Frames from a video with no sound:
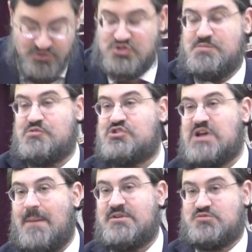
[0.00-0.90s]
The Shmir
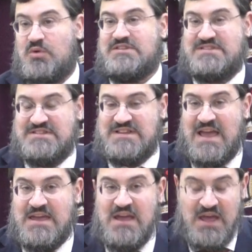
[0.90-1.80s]
Shabbos wants to
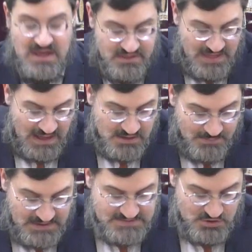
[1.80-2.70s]
say that
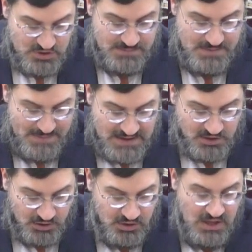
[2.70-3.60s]
Lemaisa you can be
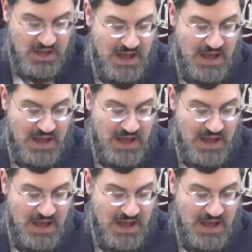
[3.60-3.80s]
Mekel,